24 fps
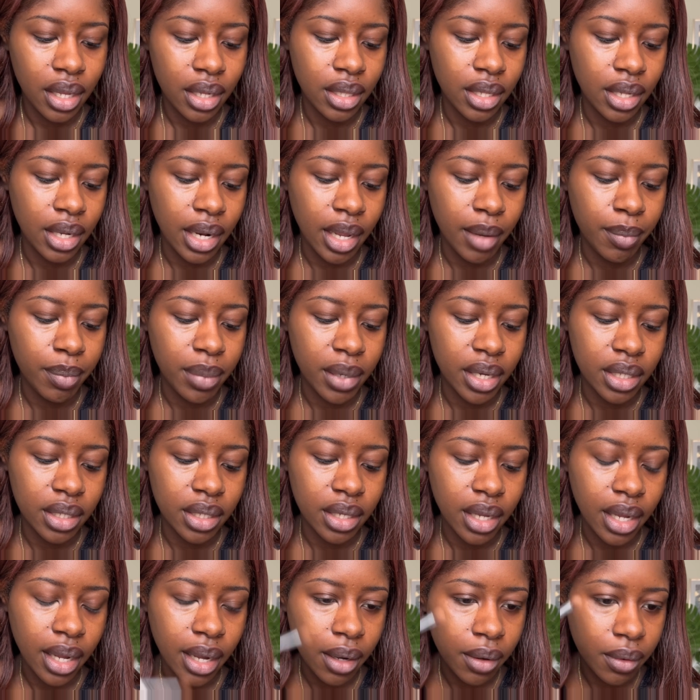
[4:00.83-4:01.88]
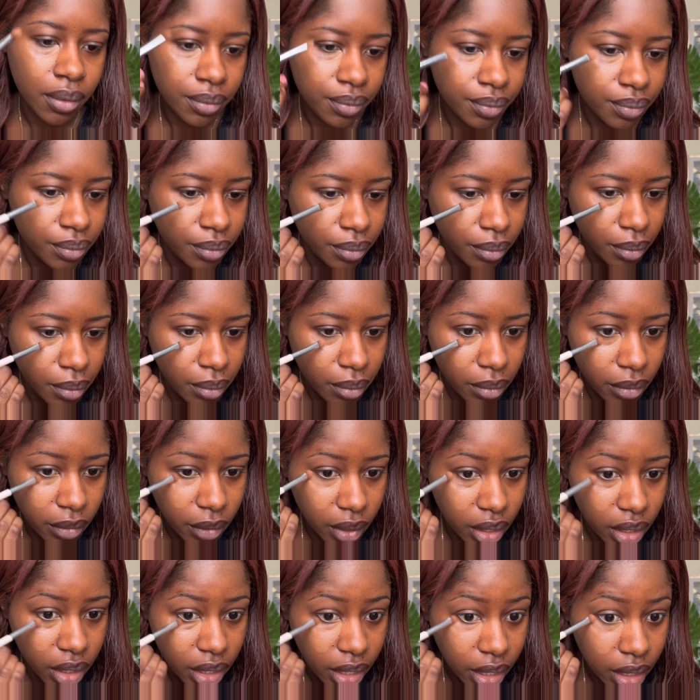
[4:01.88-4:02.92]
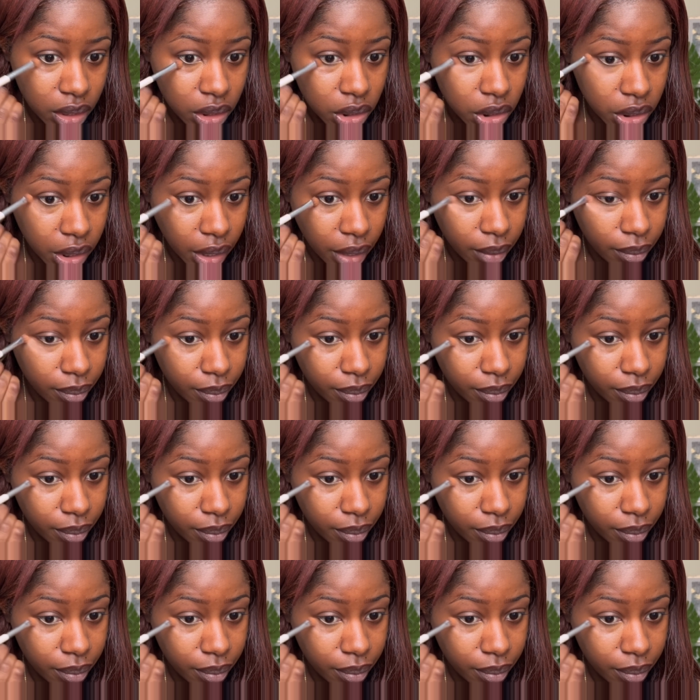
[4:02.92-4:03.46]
then I blend it out in that shape.